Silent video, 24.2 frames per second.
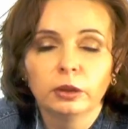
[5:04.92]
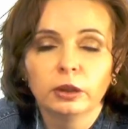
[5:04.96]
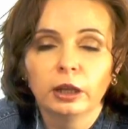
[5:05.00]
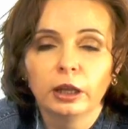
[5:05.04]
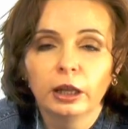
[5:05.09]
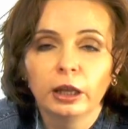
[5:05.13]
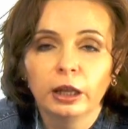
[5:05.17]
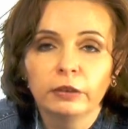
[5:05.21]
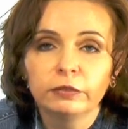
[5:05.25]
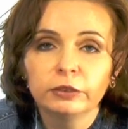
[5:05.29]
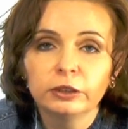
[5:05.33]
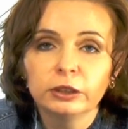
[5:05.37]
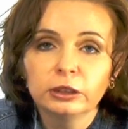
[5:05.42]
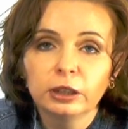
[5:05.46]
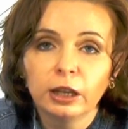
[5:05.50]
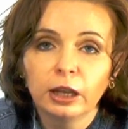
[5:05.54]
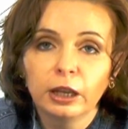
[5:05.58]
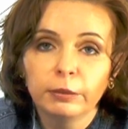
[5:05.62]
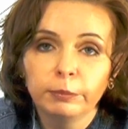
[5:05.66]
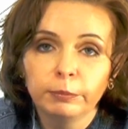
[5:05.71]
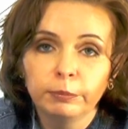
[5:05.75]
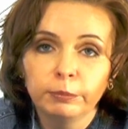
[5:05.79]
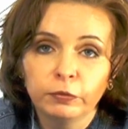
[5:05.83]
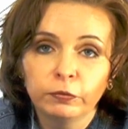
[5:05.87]
Every
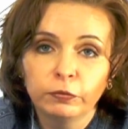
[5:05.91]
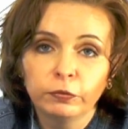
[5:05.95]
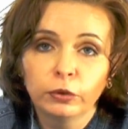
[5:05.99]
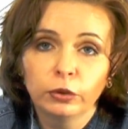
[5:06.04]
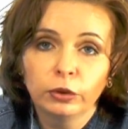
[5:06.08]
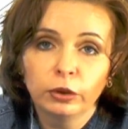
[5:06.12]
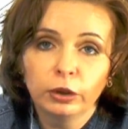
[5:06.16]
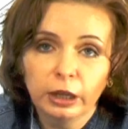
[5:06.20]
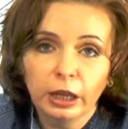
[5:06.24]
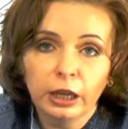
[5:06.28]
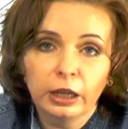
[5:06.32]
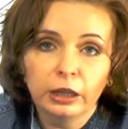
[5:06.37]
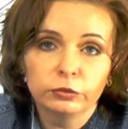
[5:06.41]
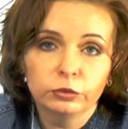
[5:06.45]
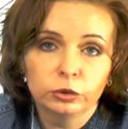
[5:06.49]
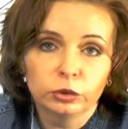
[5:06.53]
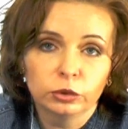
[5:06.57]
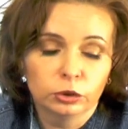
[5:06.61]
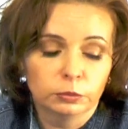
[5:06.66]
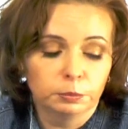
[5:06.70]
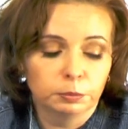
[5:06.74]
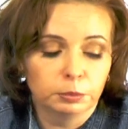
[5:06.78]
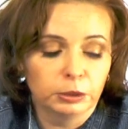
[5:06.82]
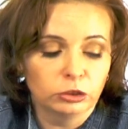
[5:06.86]
time before and after
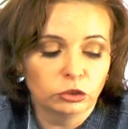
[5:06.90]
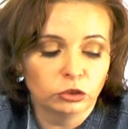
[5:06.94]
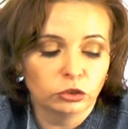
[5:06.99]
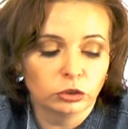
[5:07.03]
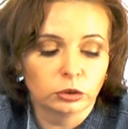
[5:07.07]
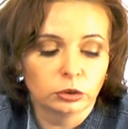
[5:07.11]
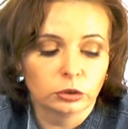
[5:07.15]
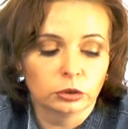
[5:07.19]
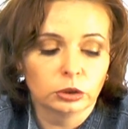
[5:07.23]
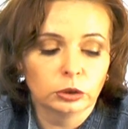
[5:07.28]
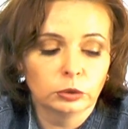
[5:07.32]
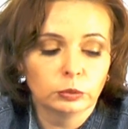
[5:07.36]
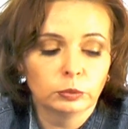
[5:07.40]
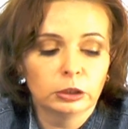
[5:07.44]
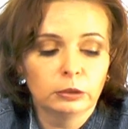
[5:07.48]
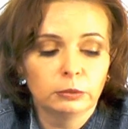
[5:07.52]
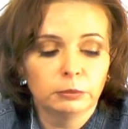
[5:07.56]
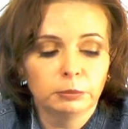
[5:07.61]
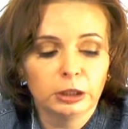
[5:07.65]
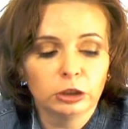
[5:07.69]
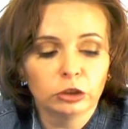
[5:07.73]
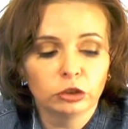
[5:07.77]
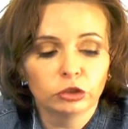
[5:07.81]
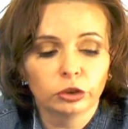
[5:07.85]
you pressure cook, you want to
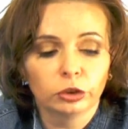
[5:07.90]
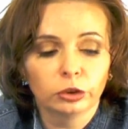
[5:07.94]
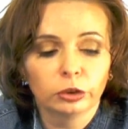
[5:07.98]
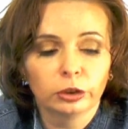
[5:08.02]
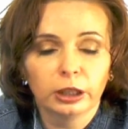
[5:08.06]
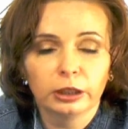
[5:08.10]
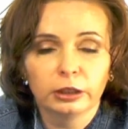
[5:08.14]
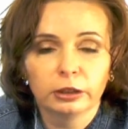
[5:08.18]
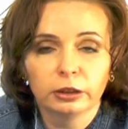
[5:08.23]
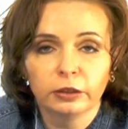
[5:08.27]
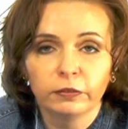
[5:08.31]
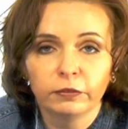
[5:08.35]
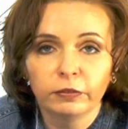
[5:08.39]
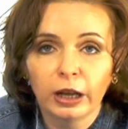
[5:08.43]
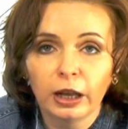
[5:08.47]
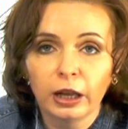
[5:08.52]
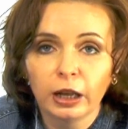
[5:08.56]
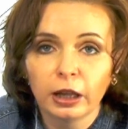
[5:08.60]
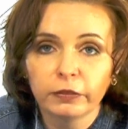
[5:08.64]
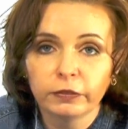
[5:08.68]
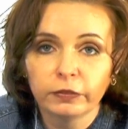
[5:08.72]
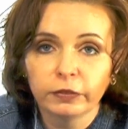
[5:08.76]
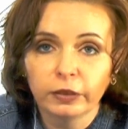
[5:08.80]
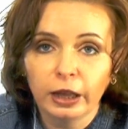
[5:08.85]
make sure that the
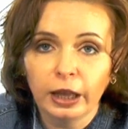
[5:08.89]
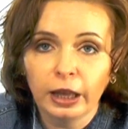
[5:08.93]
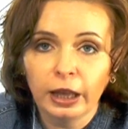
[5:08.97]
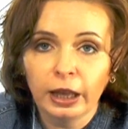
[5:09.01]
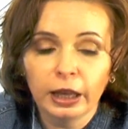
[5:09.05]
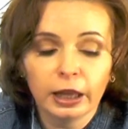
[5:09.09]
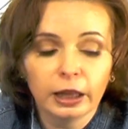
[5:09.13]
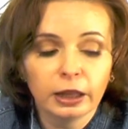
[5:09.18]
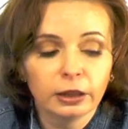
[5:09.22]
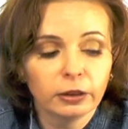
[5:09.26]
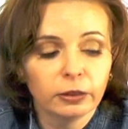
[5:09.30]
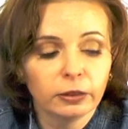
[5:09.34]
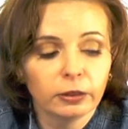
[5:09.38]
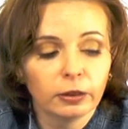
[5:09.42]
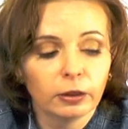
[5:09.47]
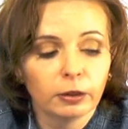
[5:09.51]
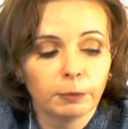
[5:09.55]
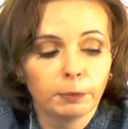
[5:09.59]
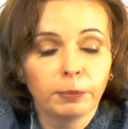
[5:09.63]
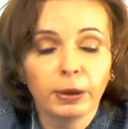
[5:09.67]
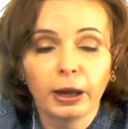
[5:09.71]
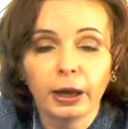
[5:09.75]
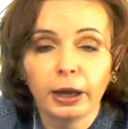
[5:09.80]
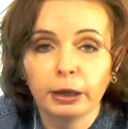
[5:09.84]
valve and the
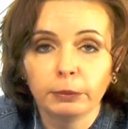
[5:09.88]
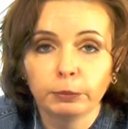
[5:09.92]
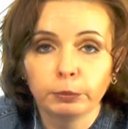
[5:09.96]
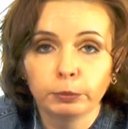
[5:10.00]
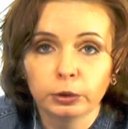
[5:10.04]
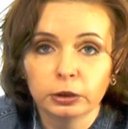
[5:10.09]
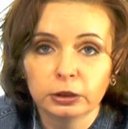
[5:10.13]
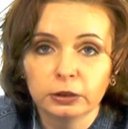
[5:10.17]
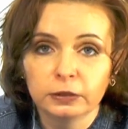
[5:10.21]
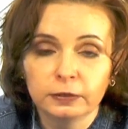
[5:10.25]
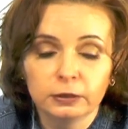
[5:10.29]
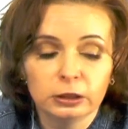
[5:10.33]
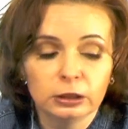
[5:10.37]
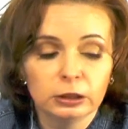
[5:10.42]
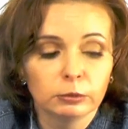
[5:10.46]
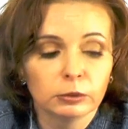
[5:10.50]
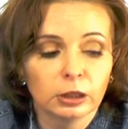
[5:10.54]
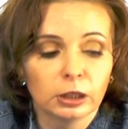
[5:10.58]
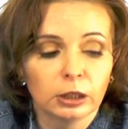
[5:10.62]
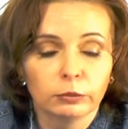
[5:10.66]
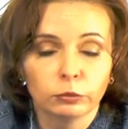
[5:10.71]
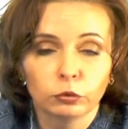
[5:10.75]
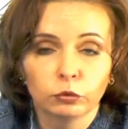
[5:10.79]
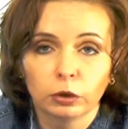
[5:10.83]
pipe where the steam
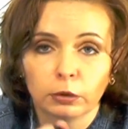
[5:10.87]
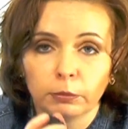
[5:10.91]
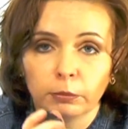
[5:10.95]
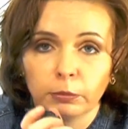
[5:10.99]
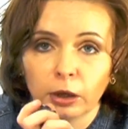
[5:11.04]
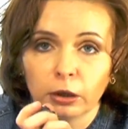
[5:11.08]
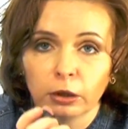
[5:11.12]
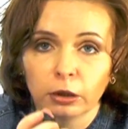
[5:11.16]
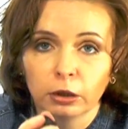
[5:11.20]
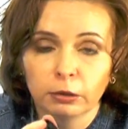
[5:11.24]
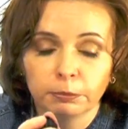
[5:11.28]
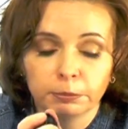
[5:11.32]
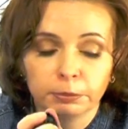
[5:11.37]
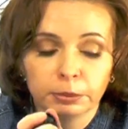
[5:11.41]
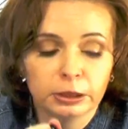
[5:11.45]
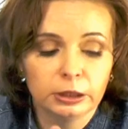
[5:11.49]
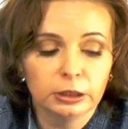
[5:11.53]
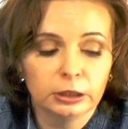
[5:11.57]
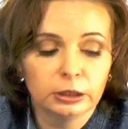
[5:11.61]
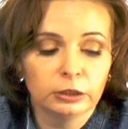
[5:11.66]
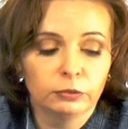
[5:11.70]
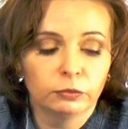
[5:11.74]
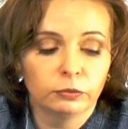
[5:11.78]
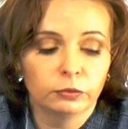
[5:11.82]
comes from are
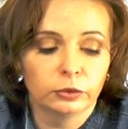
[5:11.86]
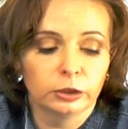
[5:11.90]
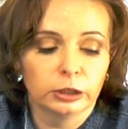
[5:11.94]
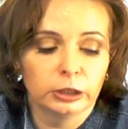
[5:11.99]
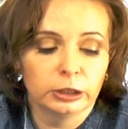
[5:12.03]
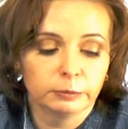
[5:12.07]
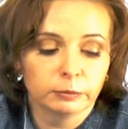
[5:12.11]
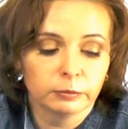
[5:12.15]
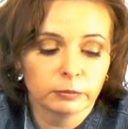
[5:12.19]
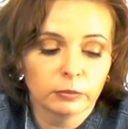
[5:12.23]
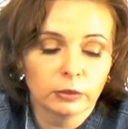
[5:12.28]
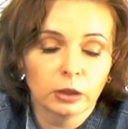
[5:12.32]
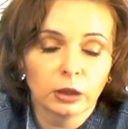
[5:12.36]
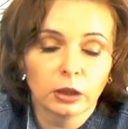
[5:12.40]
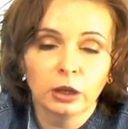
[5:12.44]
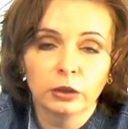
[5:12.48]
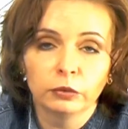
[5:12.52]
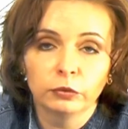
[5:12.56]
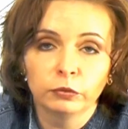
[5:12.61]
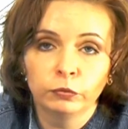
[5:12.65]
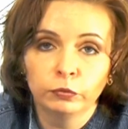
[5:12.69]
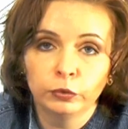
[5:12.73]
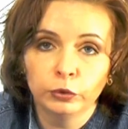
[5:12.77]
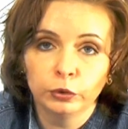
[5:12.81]
completely free
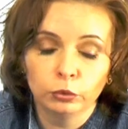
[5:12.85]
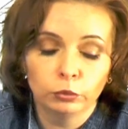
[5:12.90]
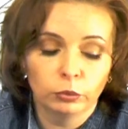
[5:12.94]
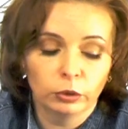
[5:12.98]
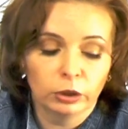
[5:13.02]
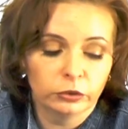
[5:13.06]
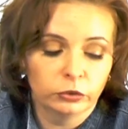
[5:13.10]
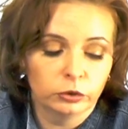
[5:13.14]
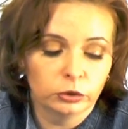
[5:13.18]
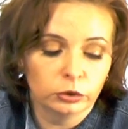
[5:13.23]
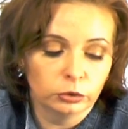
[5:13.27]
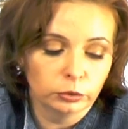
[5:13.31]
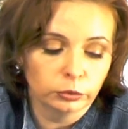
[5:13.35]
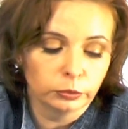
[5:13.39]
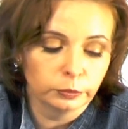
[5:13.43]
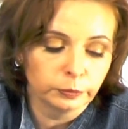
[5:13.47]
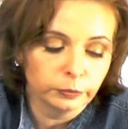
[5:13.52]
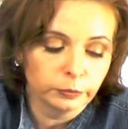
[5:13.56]
of food residue.